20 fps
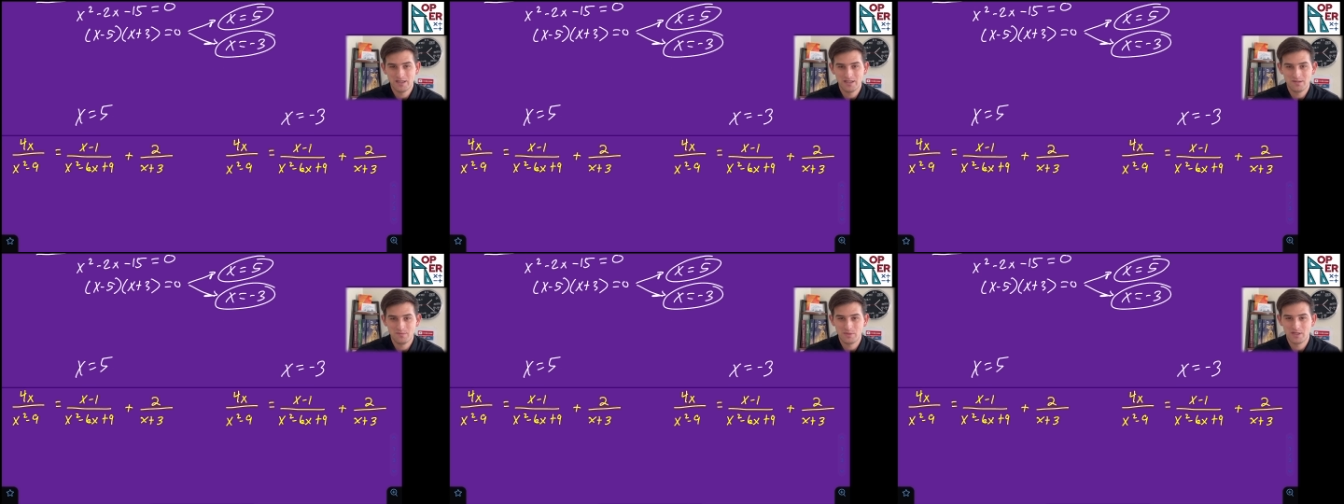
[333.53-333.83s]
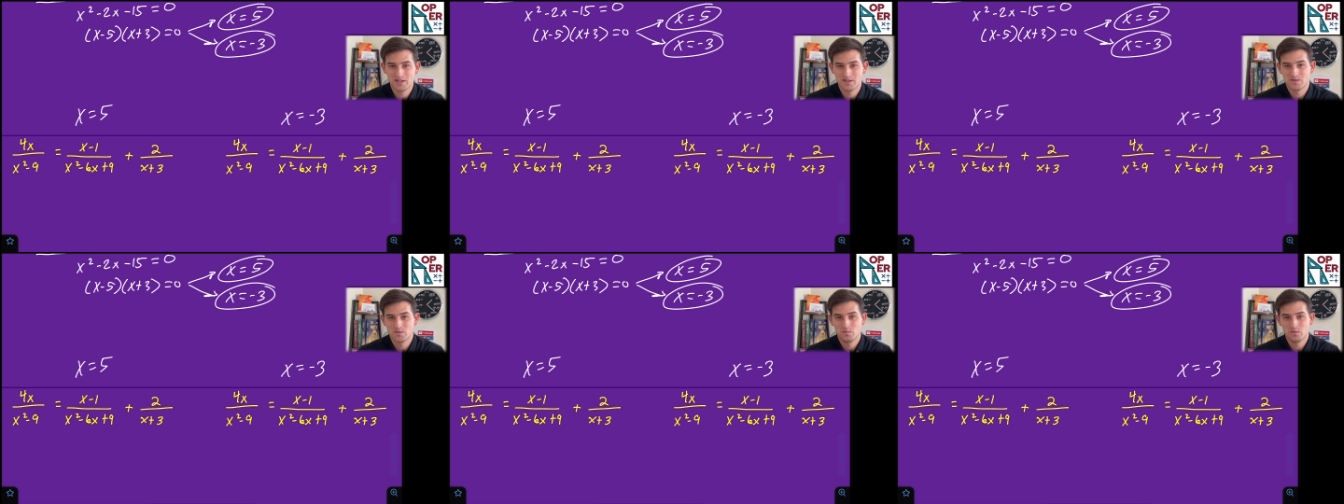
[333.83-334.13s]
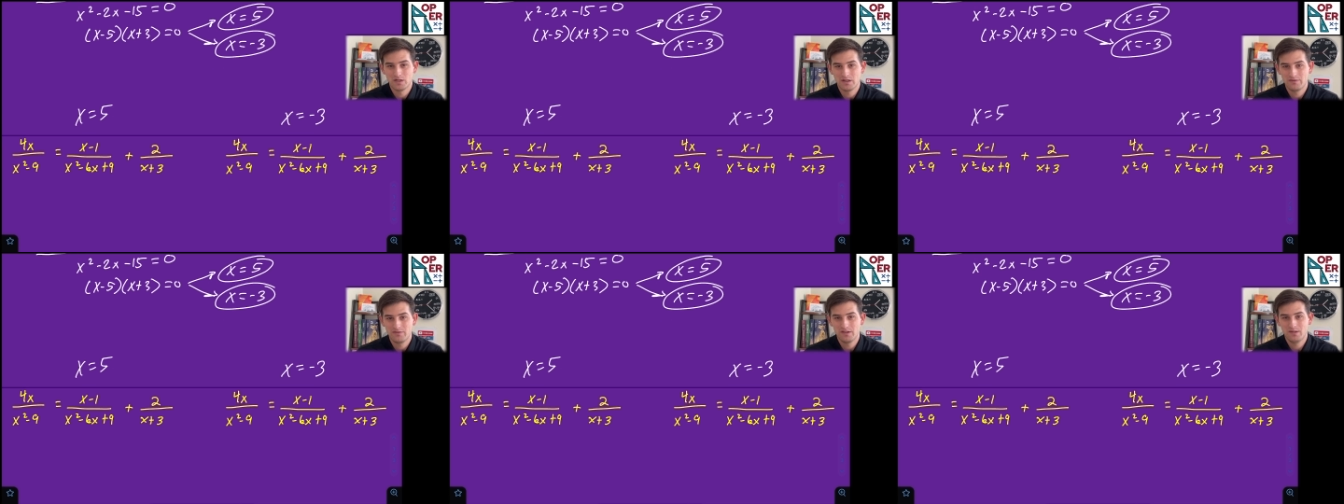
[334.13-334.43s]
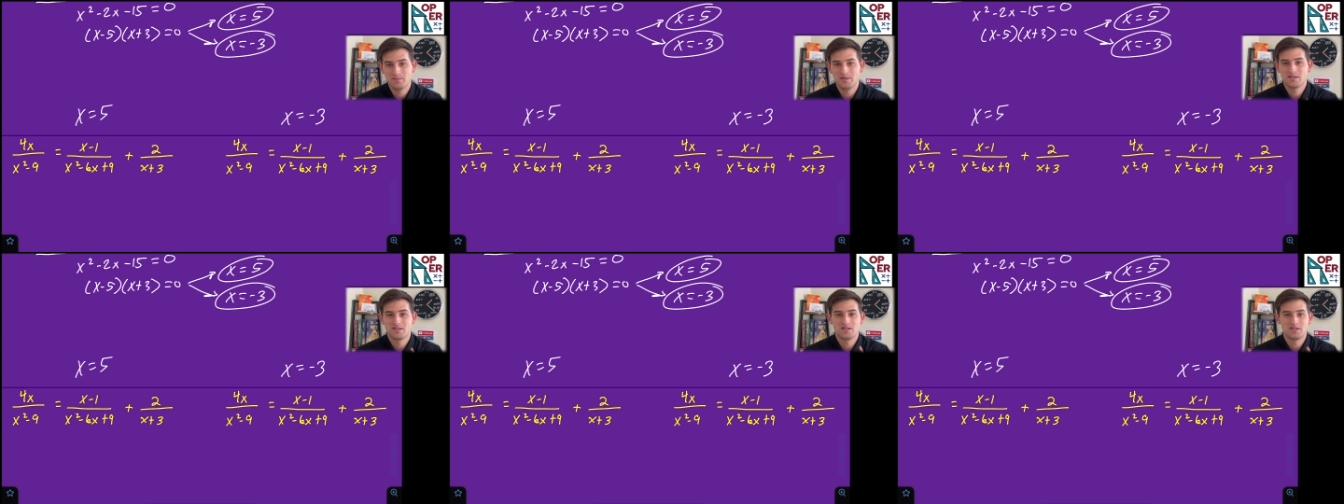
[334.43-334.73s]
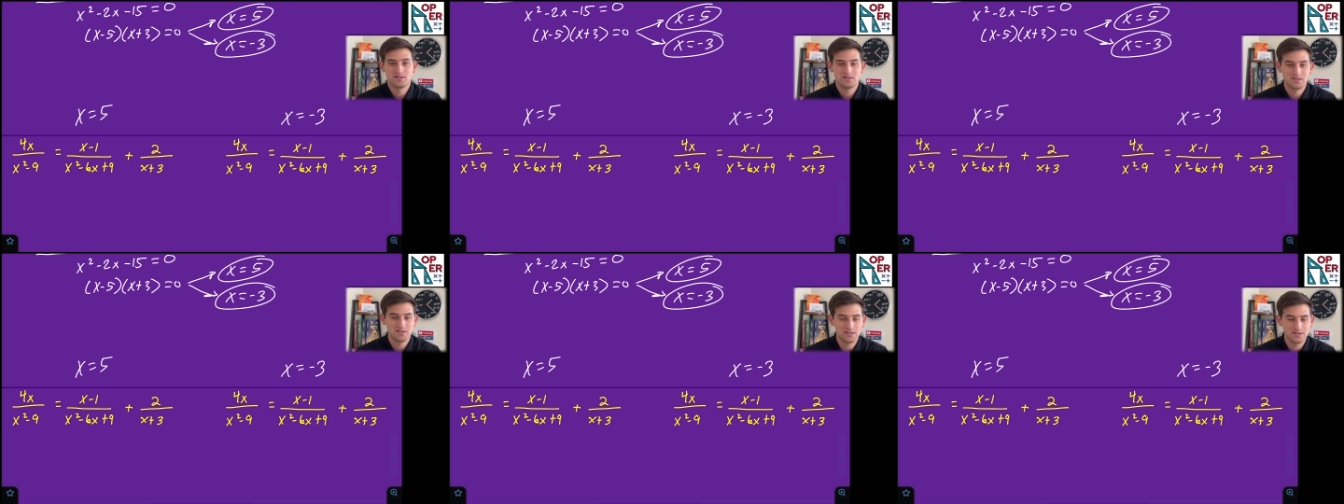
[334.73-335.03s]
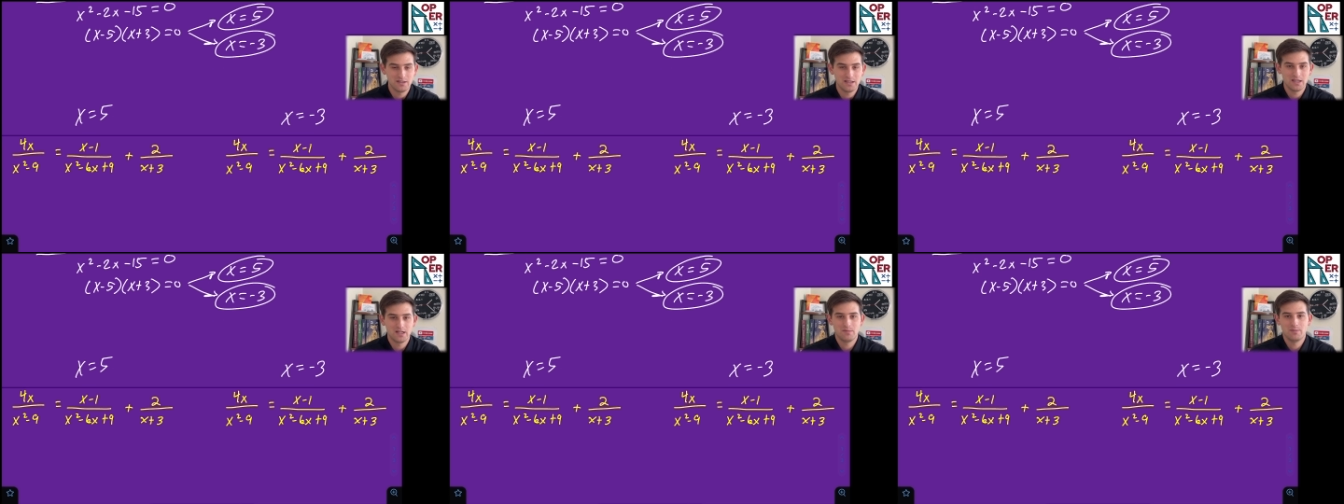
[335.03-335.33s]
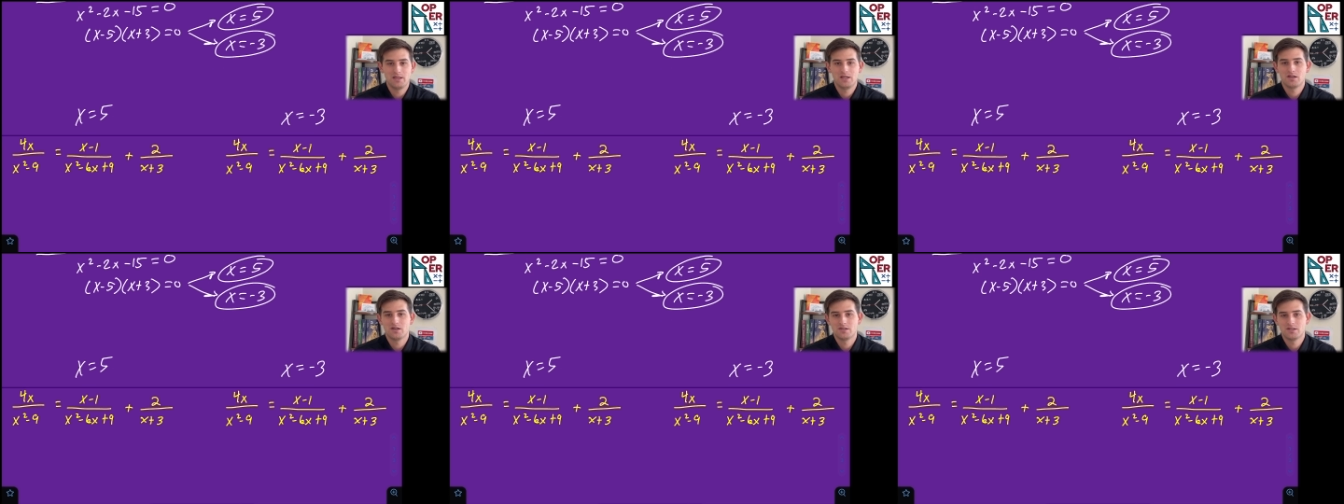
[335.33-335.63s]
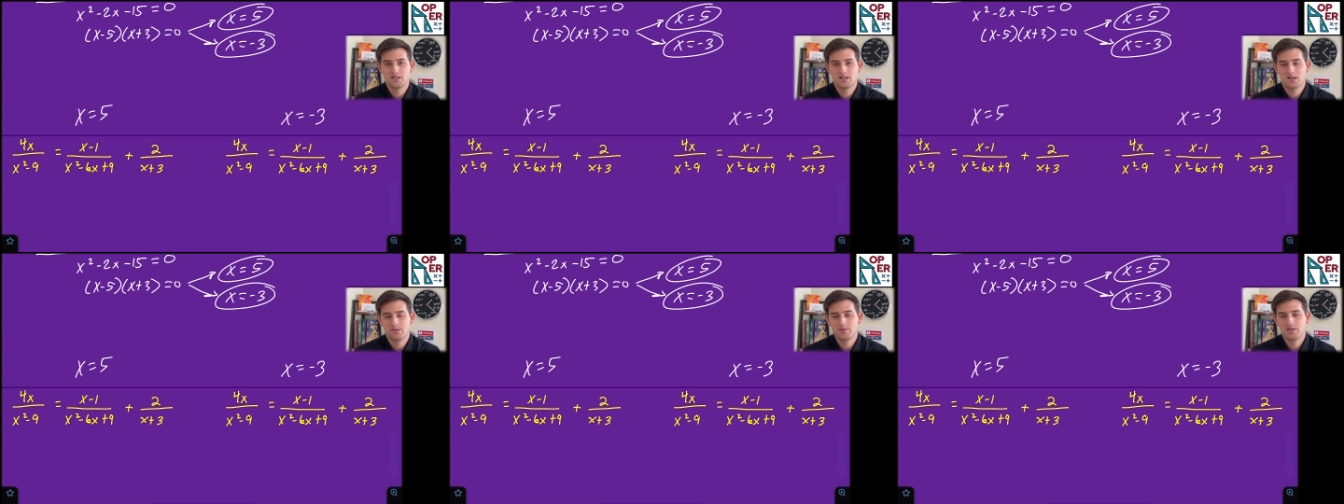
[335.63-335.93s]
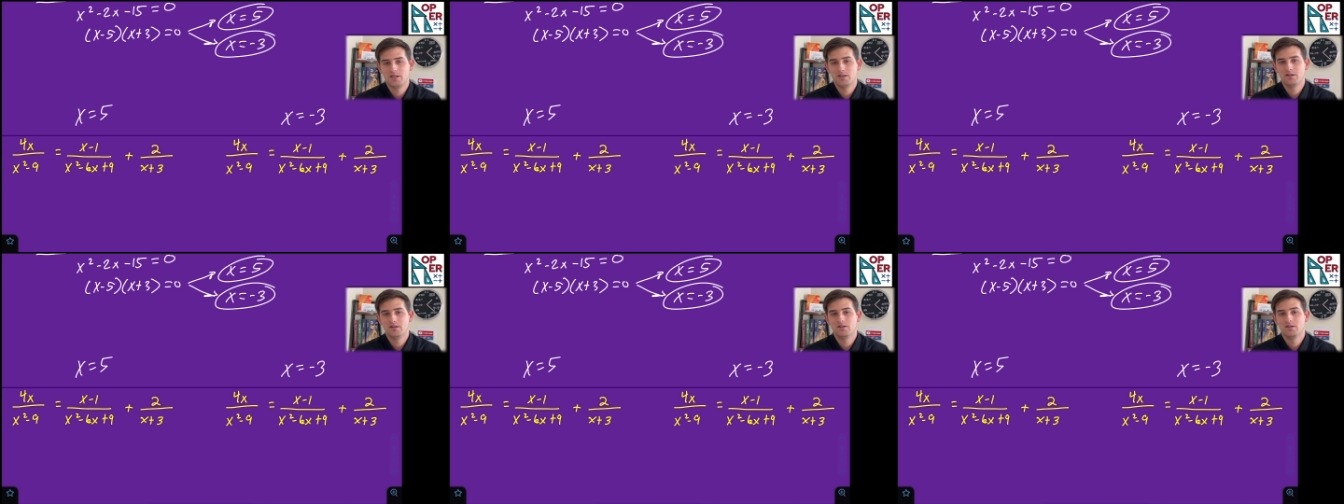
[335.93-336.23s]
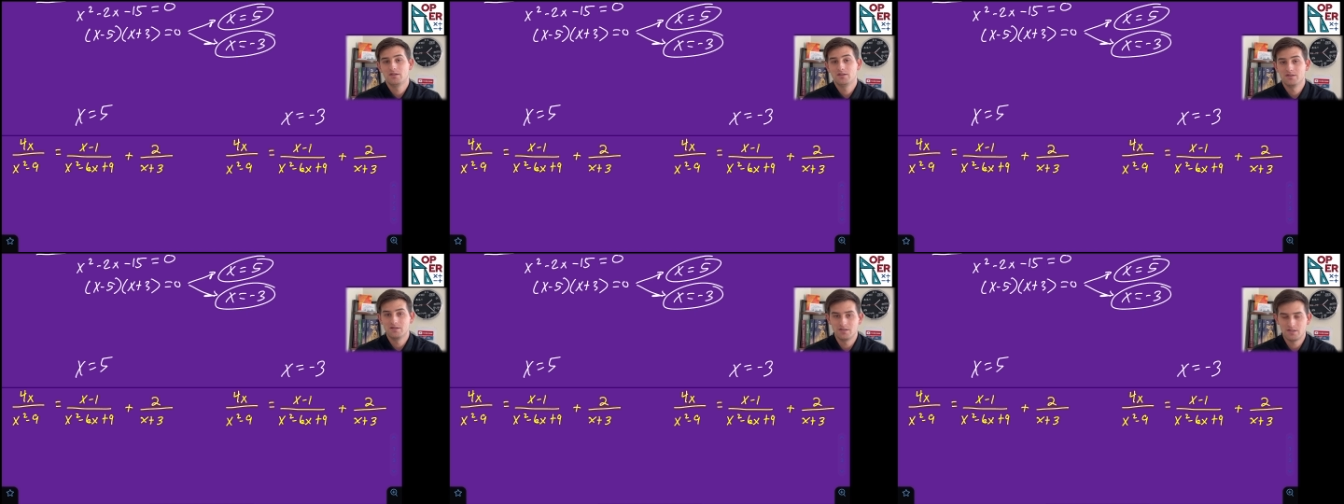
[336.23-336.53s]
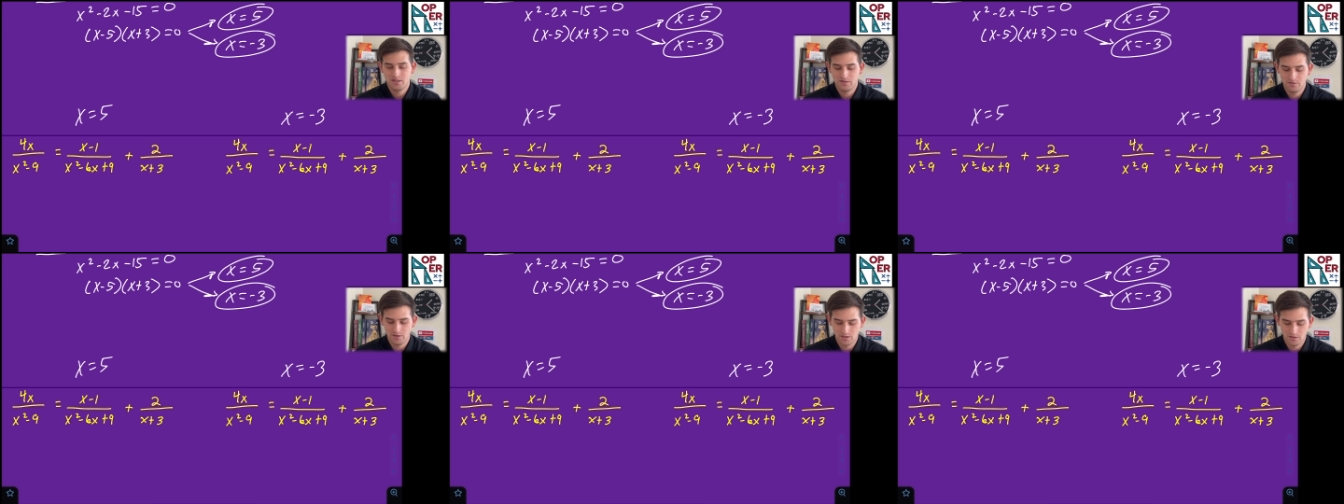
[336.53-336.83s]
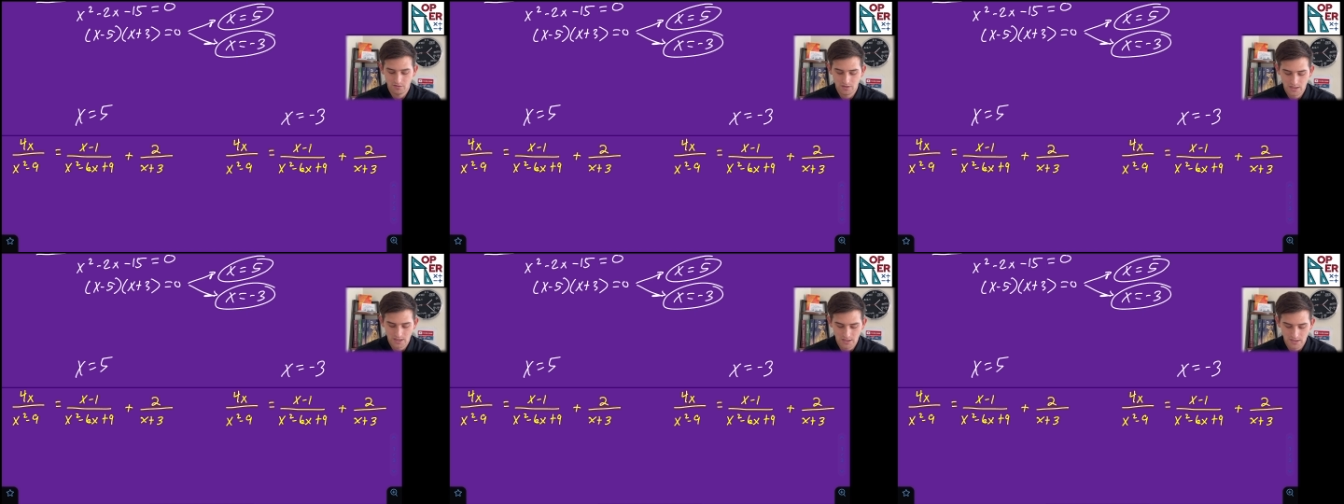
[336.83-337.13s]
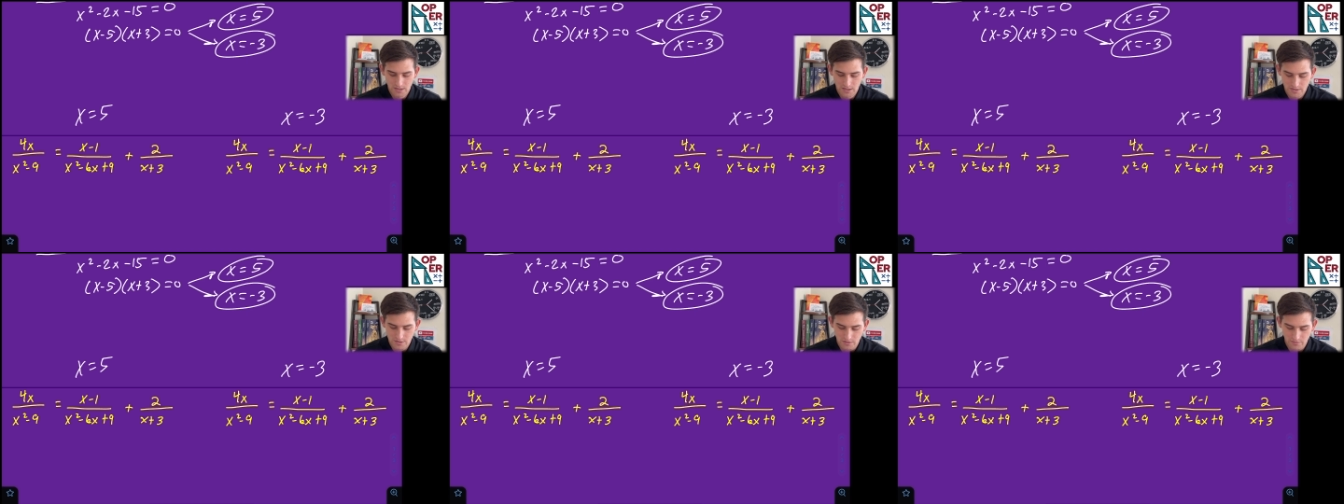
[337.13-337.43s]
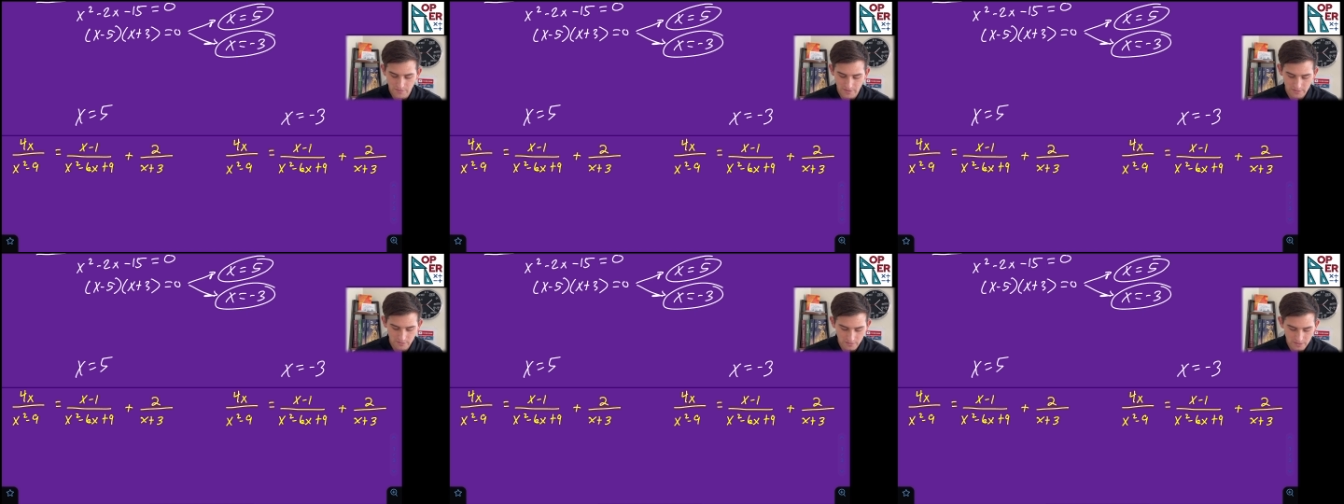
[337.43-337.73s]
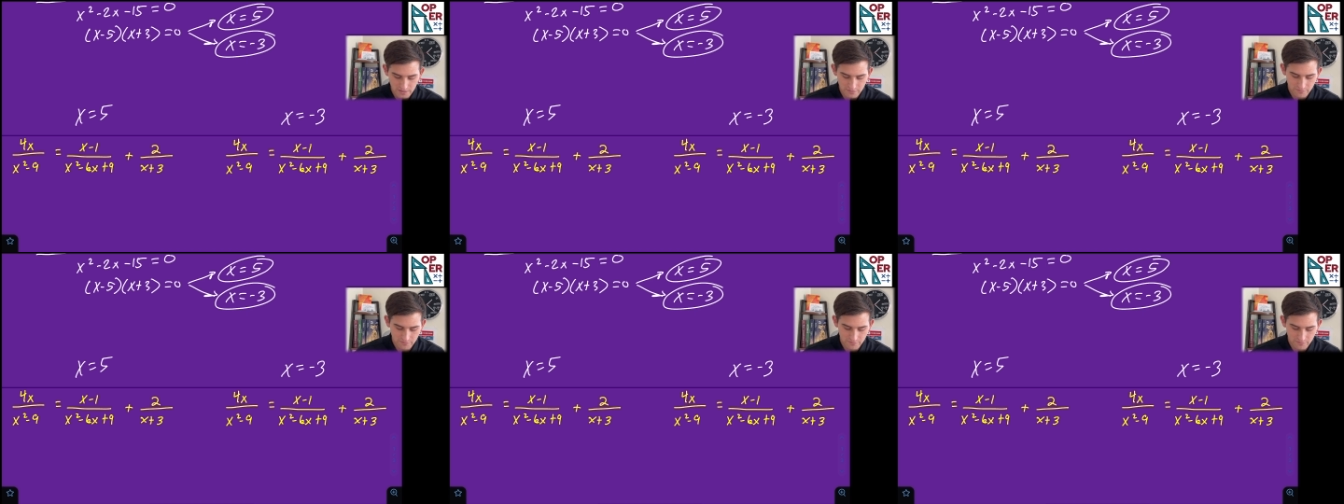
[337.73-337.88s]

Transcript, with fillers: in because one of them is clearly going to make our denominator zero. So if I look at